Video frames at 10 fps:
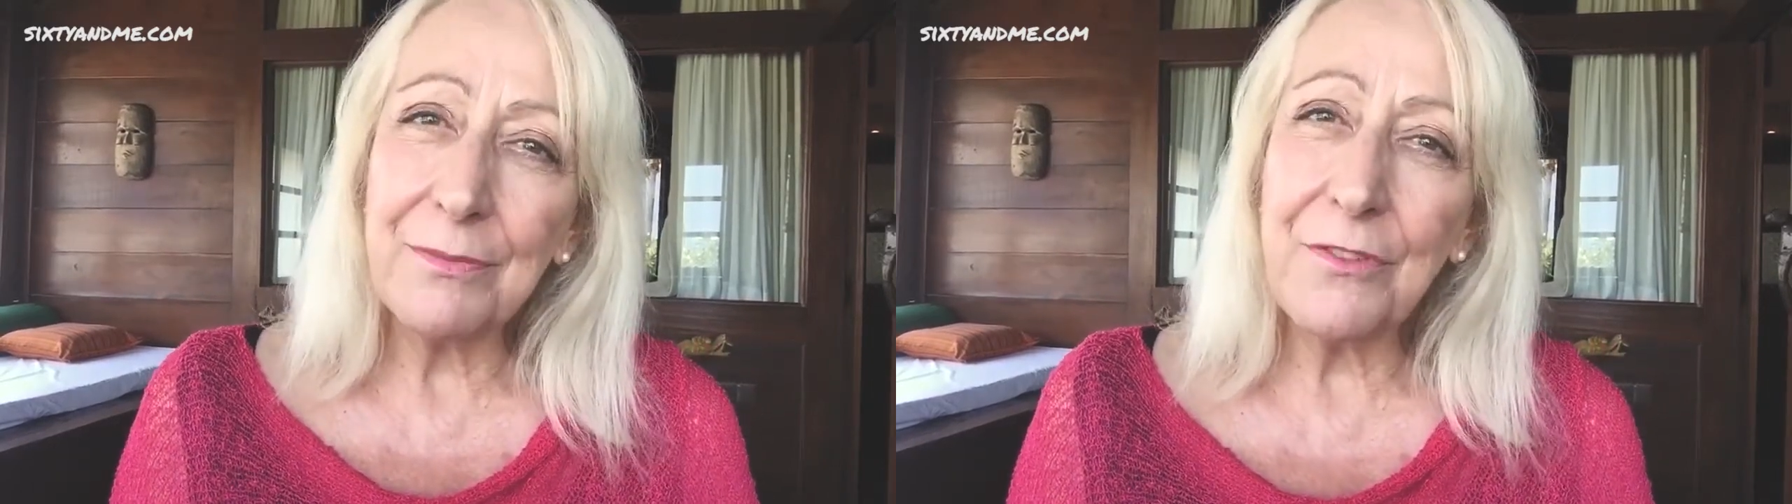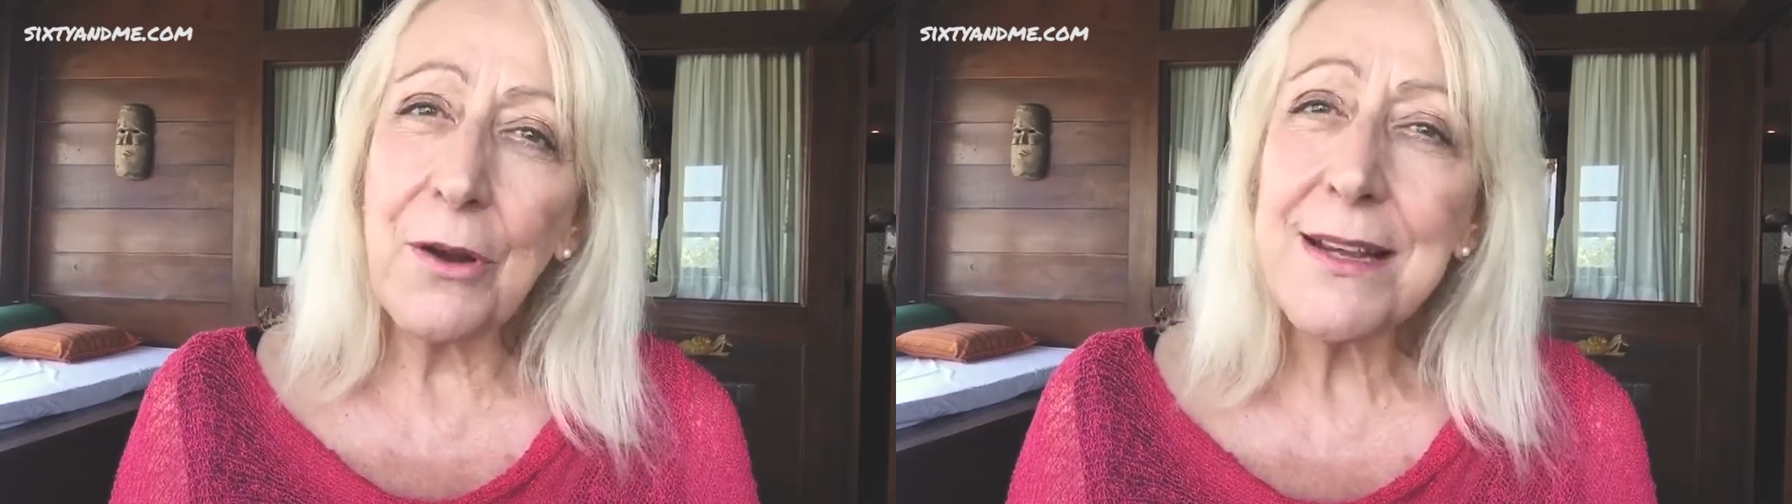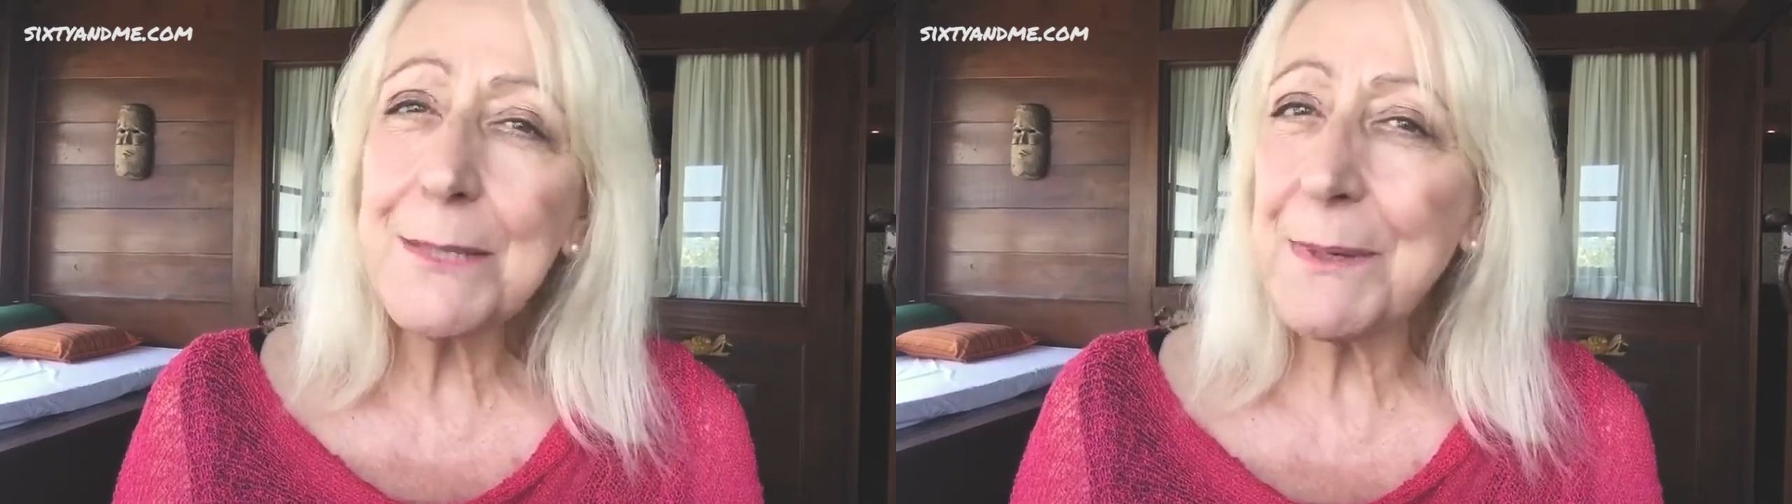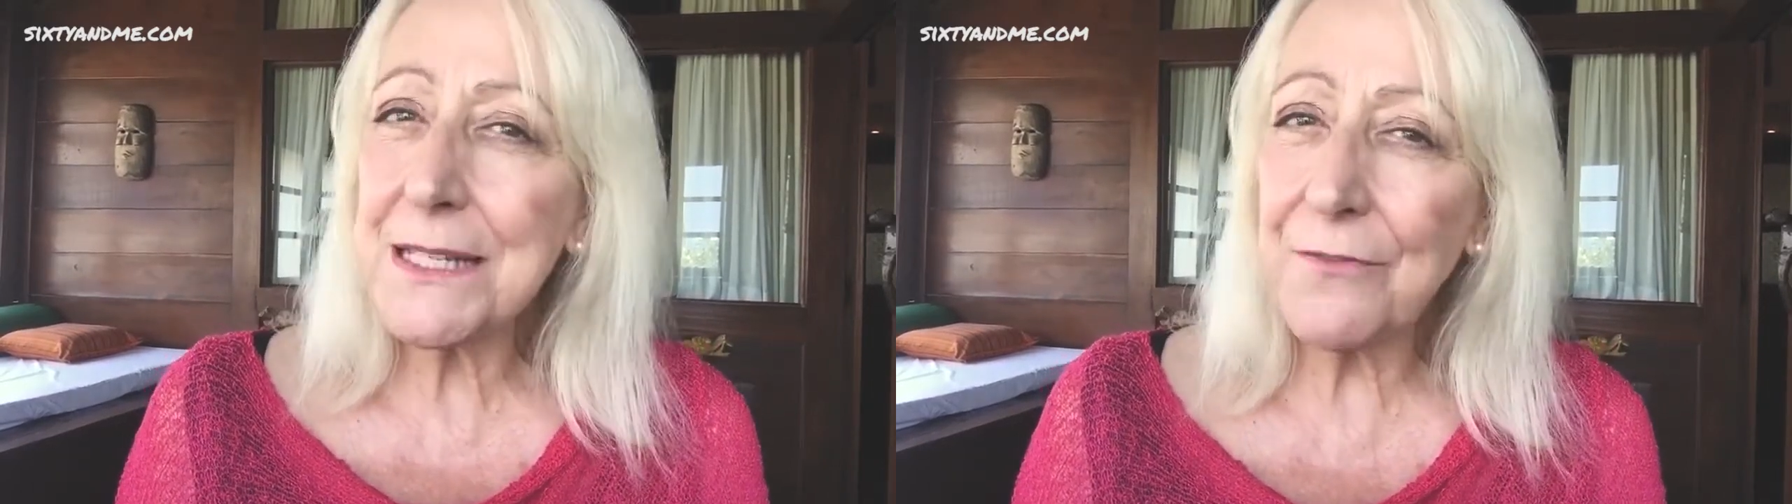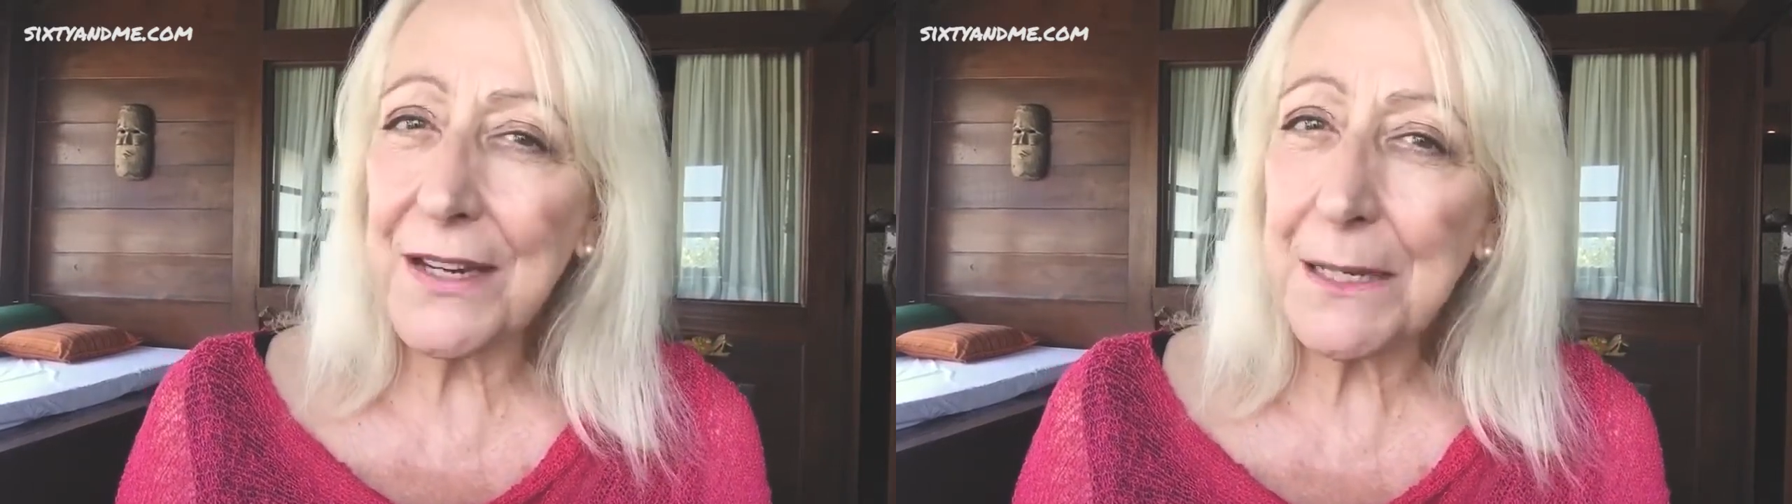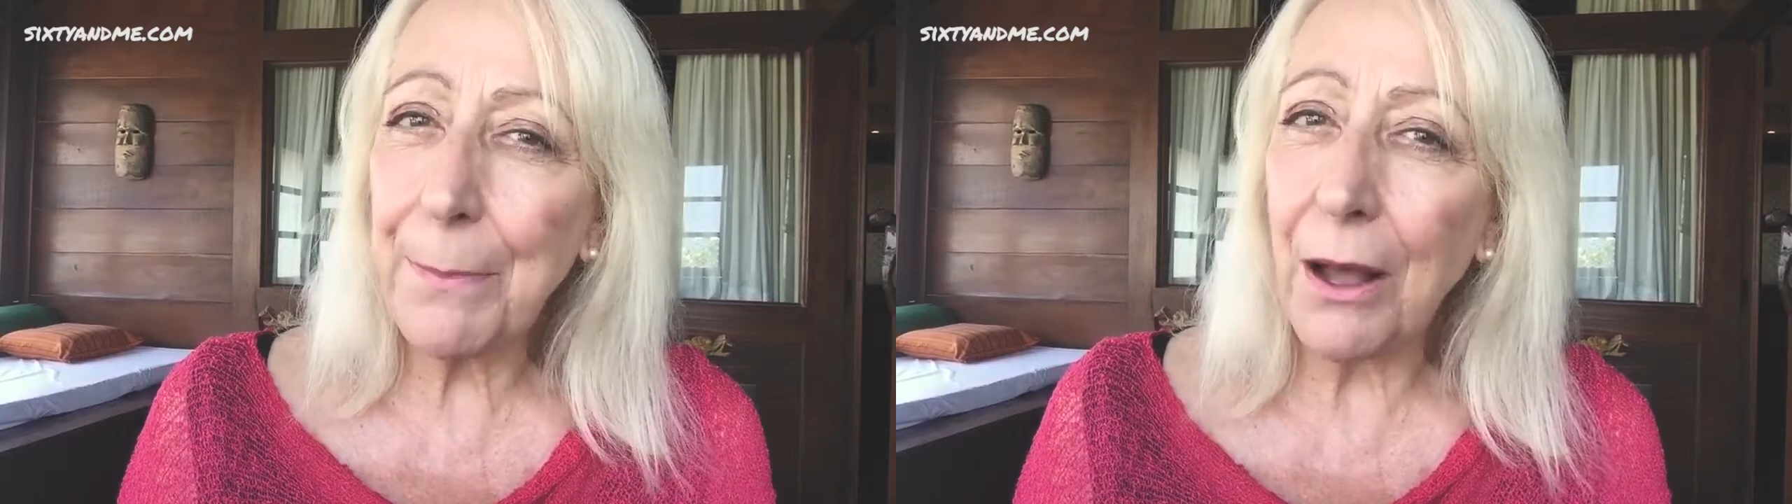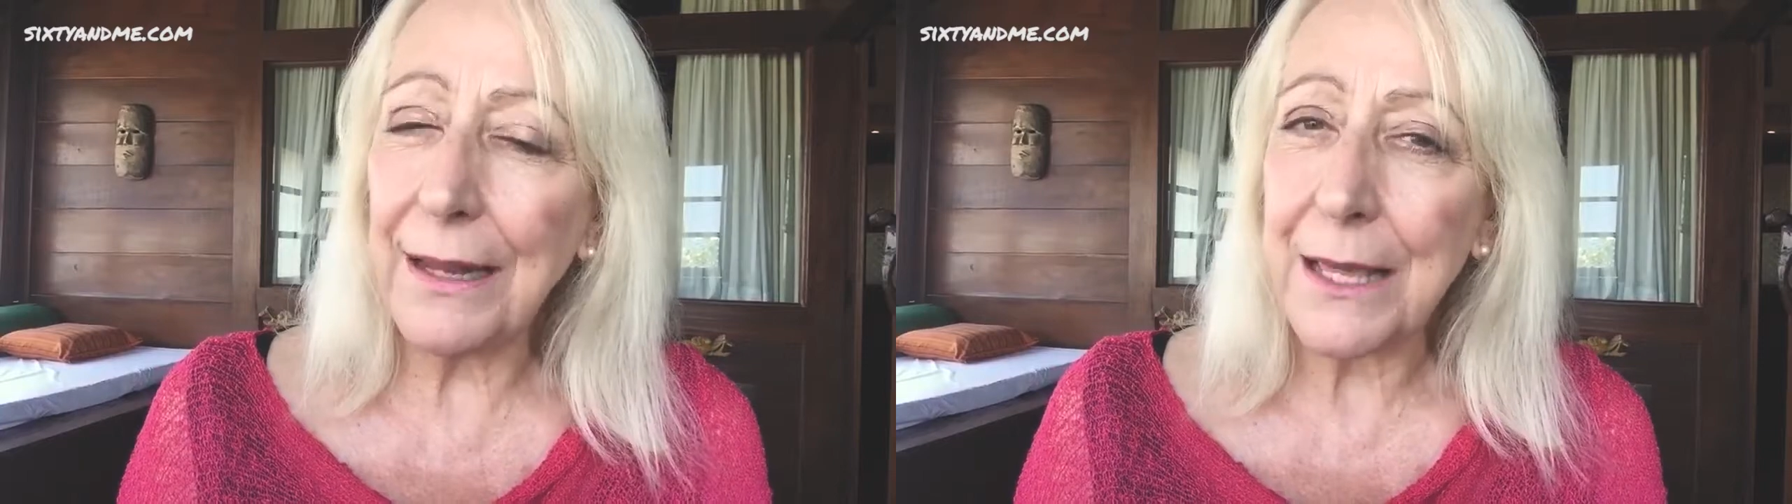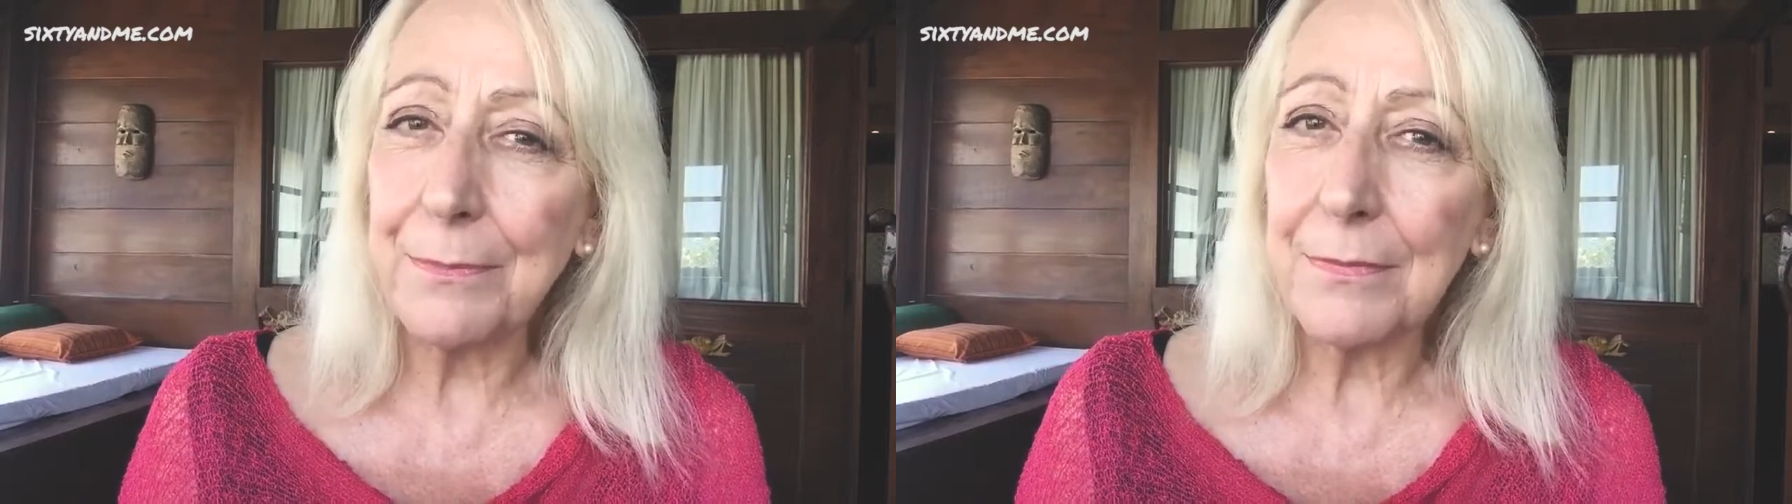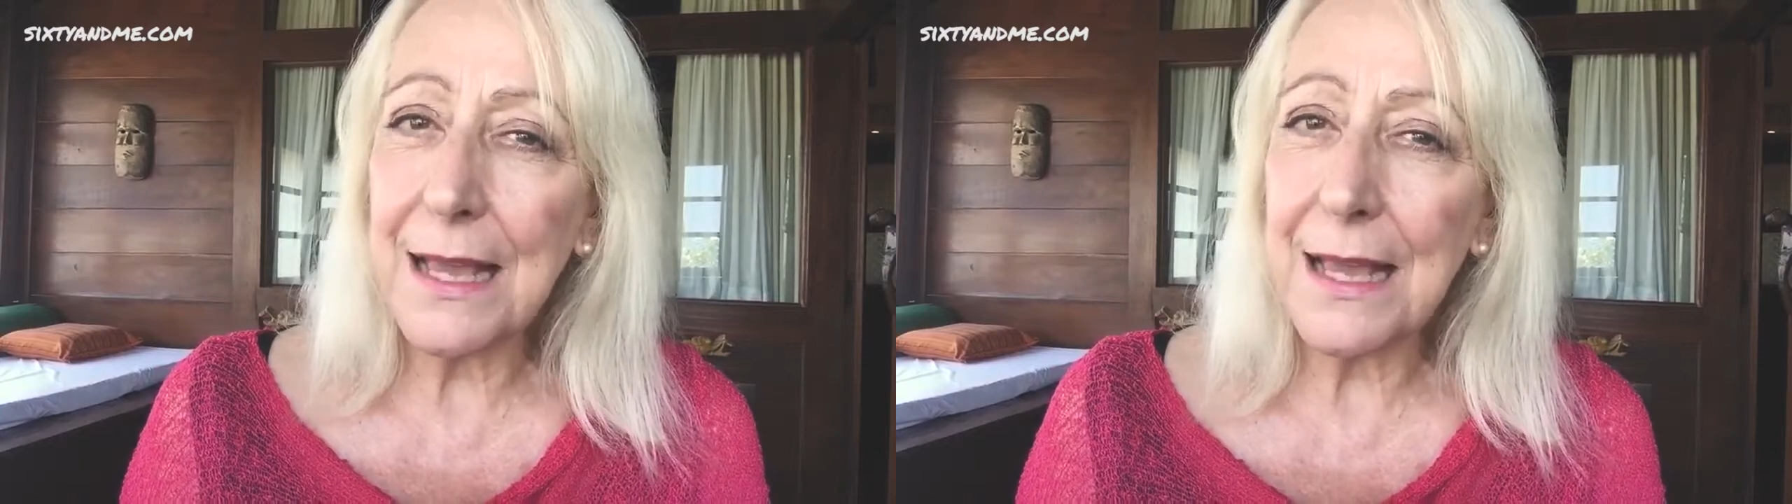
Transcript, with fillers: very specific to Bali.